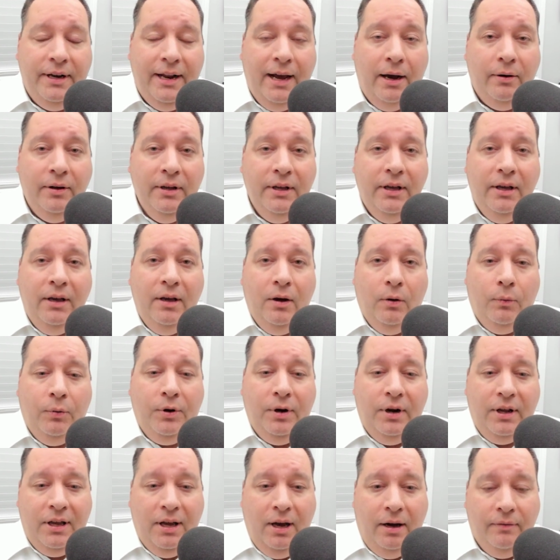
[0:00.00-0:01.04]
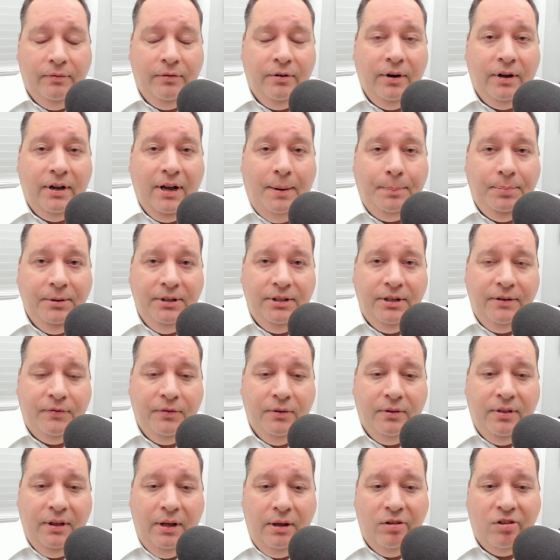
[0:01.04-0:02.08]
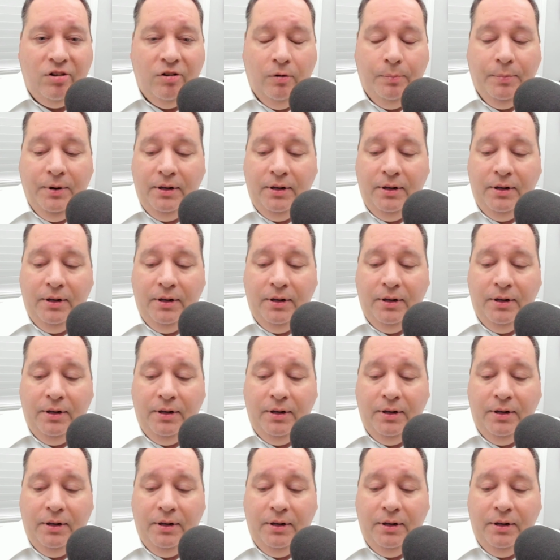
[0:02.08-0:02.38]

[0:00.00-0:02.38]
Now, we're going to cover a couple of different things here,